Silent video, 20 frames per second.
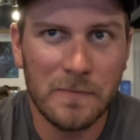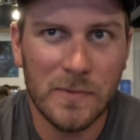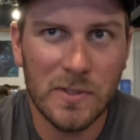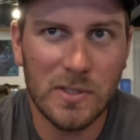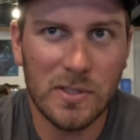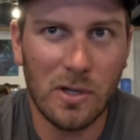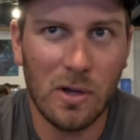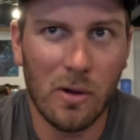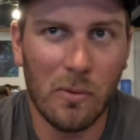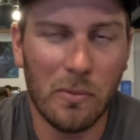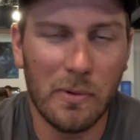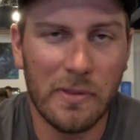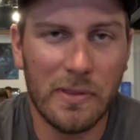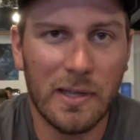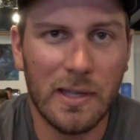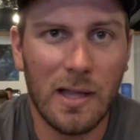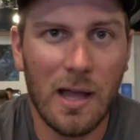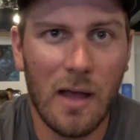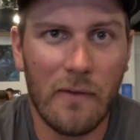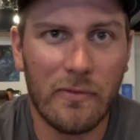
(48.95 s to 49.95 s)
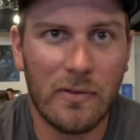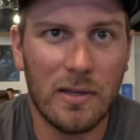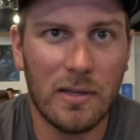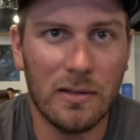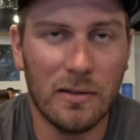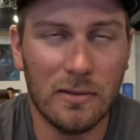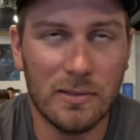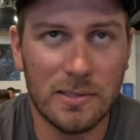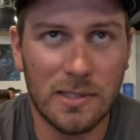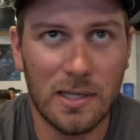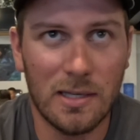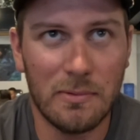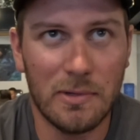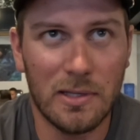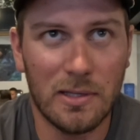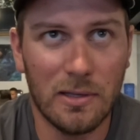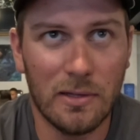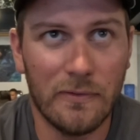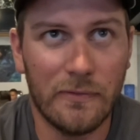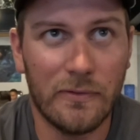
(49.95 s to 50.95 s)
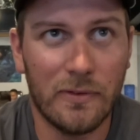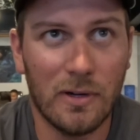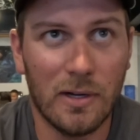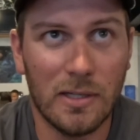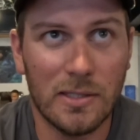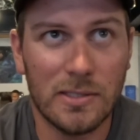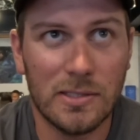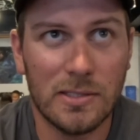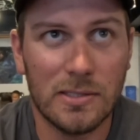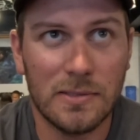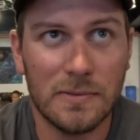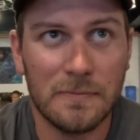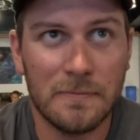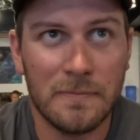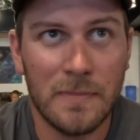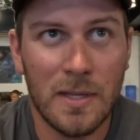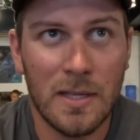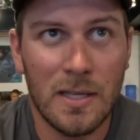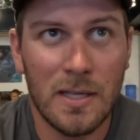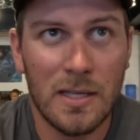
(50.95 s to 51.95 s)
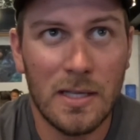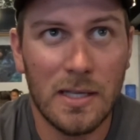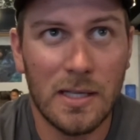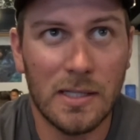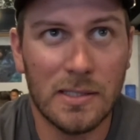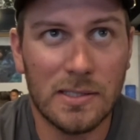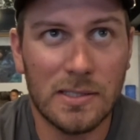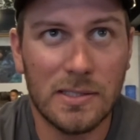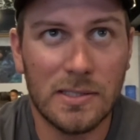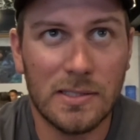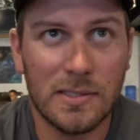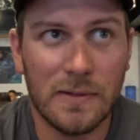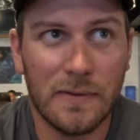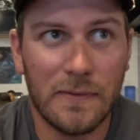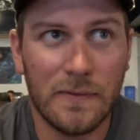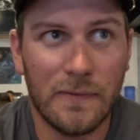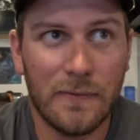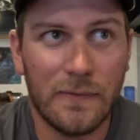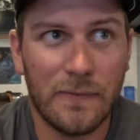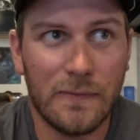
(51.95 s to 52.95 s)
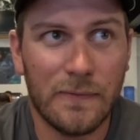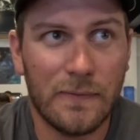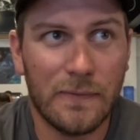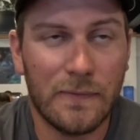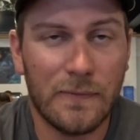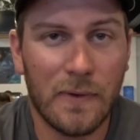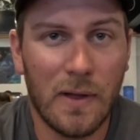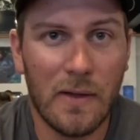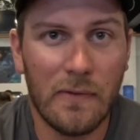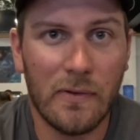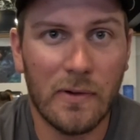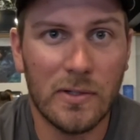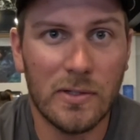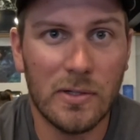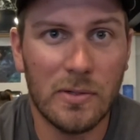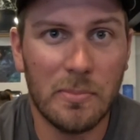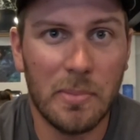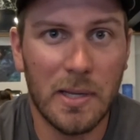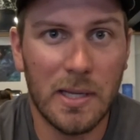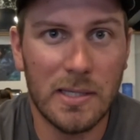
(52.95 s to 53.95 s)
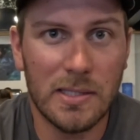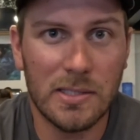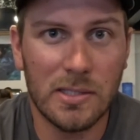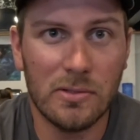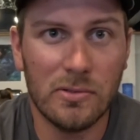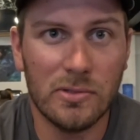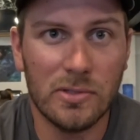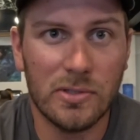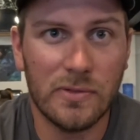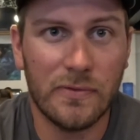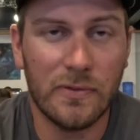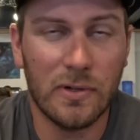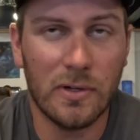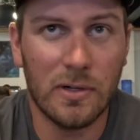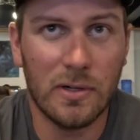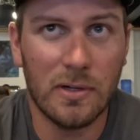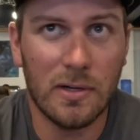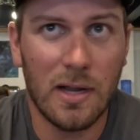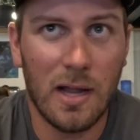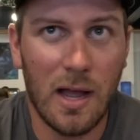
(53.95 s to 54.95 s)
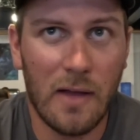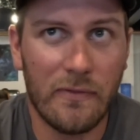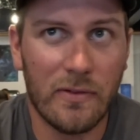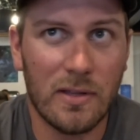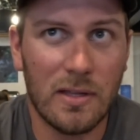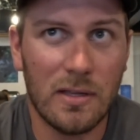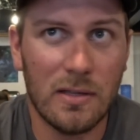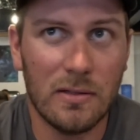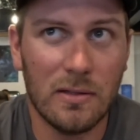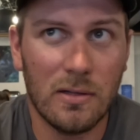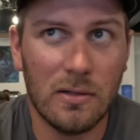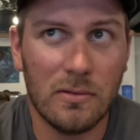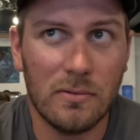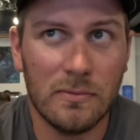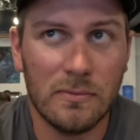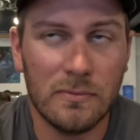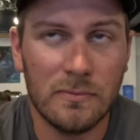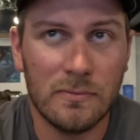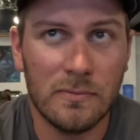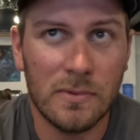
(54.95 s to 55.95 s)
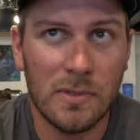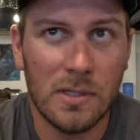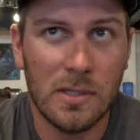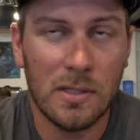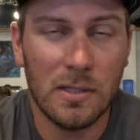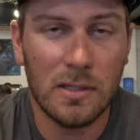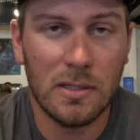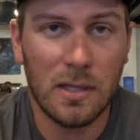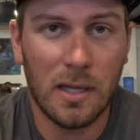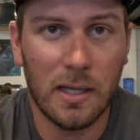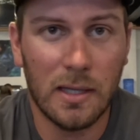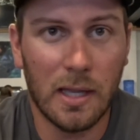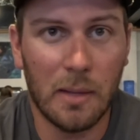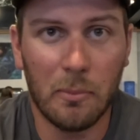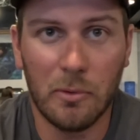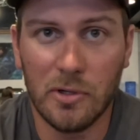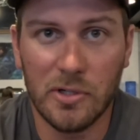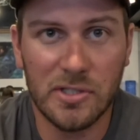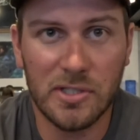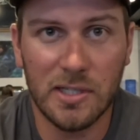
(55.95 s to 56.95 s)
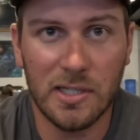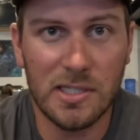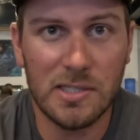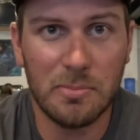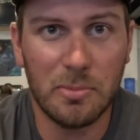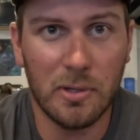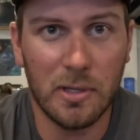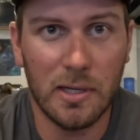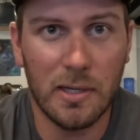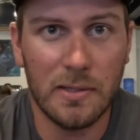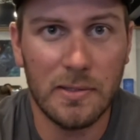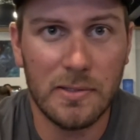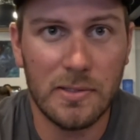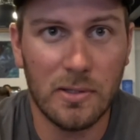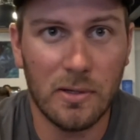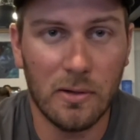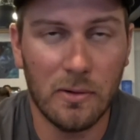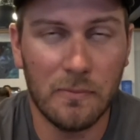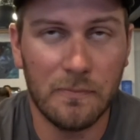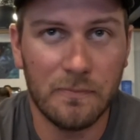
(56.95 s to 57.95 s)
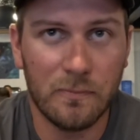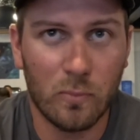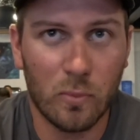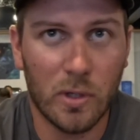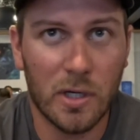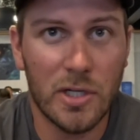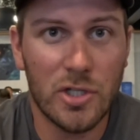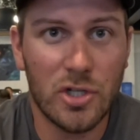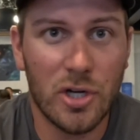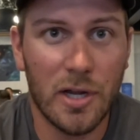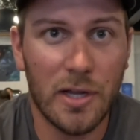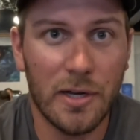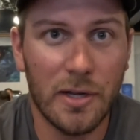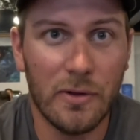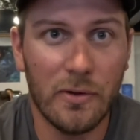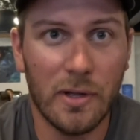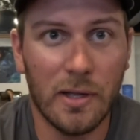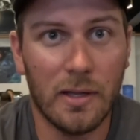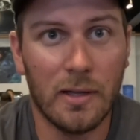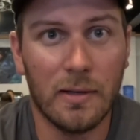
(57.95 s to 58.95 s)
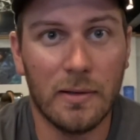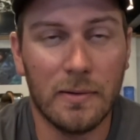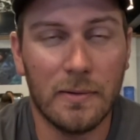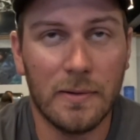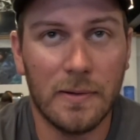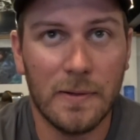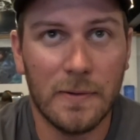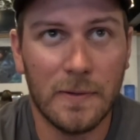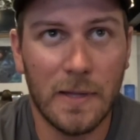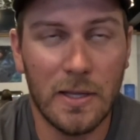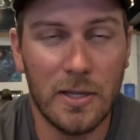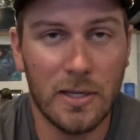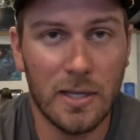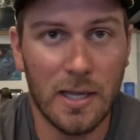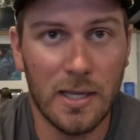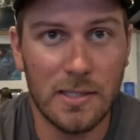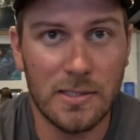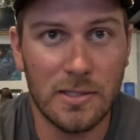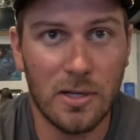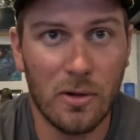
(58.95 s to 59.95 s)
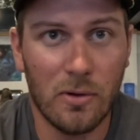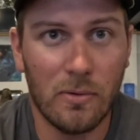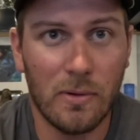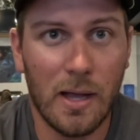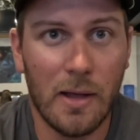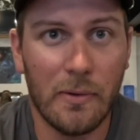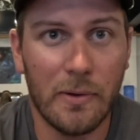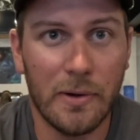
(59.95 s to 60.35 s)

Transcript: So we think half a kilo is going to be good for us. It's 500 pesos for half a kilo. And then we're just gonna split it, so we're gonna try it out and let you guys know how